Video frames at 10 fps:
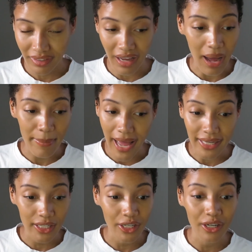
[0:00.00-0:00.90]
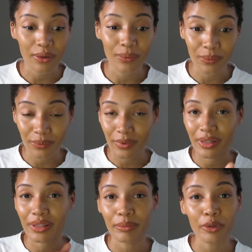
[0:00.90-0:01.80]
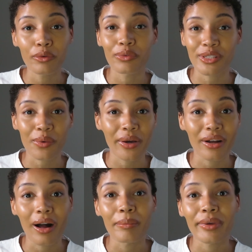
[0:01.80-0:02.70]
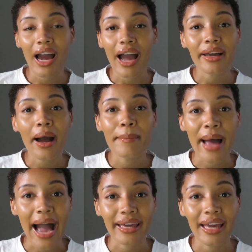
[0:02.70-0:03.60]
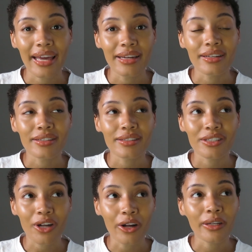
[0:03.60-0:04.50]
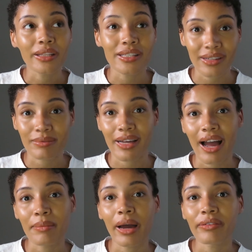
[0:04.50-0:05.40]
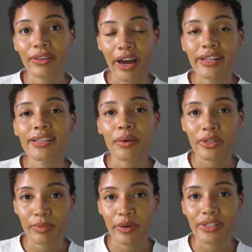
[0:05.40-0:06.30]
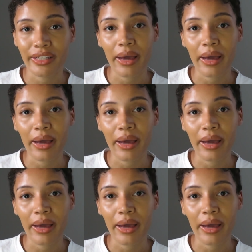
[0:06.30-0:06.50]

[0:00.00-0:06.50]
got back here, the move was going on. I got back in Charlotte the same time my fiance was supposed to